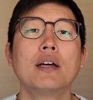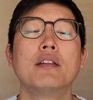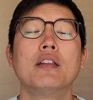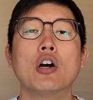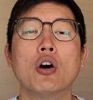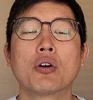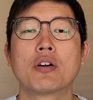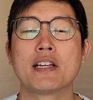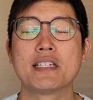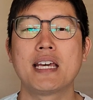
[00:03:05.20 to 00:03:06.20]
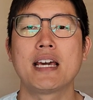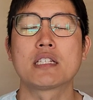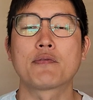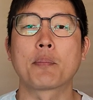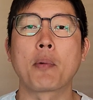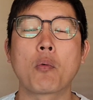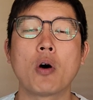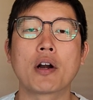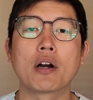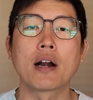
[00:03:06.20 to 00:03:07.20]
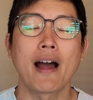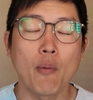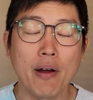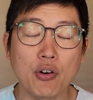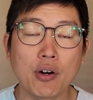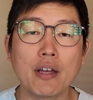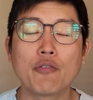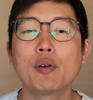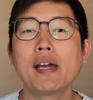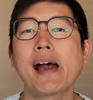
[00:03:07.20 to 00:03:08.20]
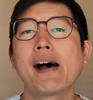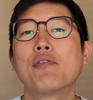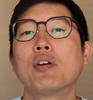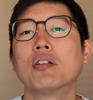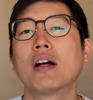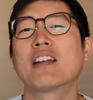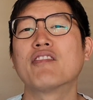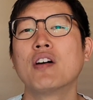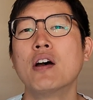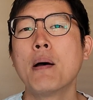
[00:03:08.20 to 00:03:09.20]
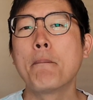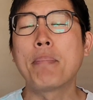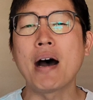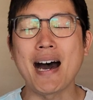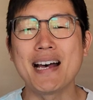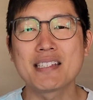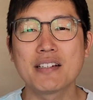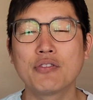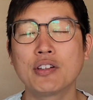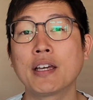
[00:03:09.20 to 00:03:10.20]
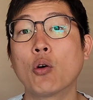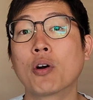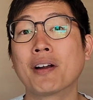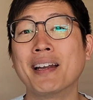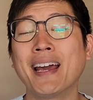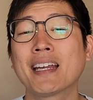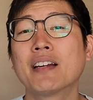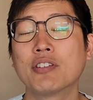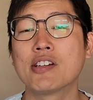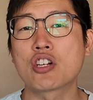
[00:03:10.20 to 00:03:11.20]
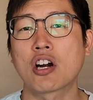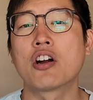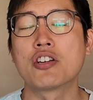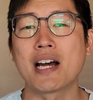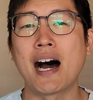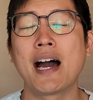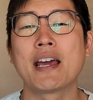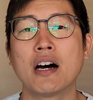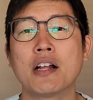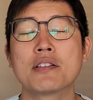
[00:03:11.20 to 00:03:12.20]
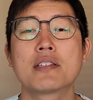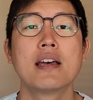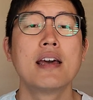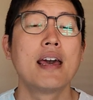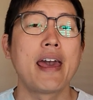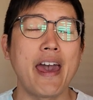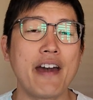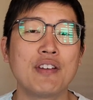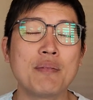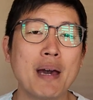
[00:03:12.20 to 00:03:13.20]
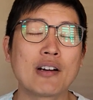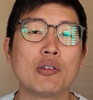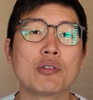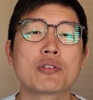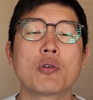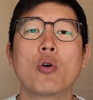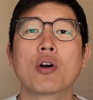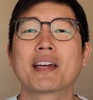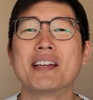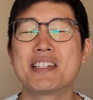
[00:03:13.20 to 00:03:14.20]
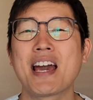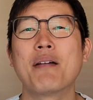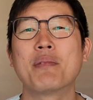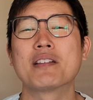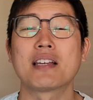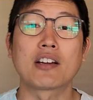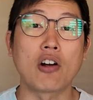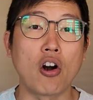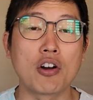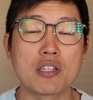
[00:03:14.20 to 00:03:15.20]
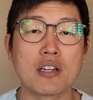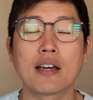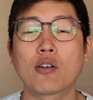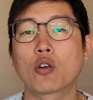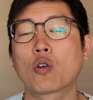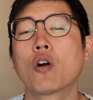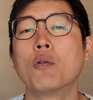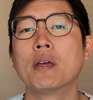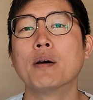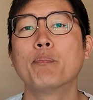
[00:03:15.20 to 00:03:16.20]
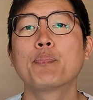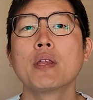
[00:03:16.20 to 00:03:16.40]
the odor and taste from our water. However, if we have a lot of positively or negatively charged ions, heavy metals, or contaminants like arsenic or chromium,